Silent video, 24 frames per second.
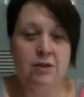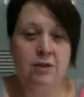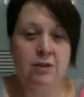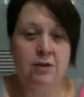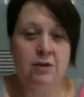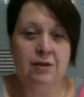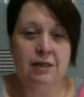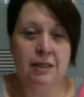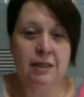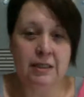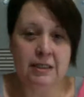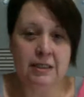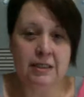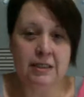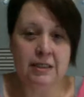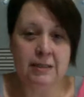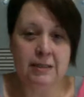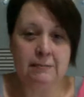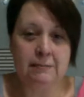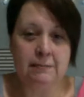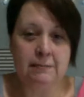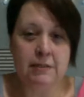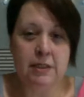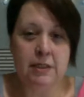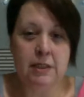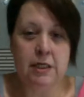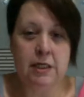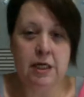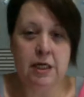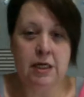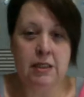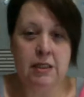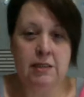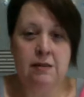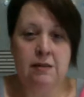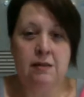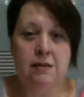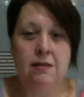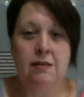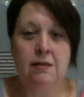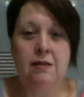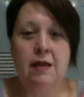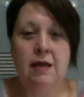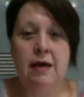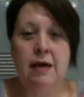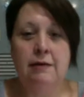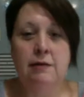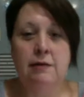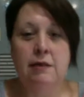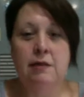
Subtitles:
going to get something done out there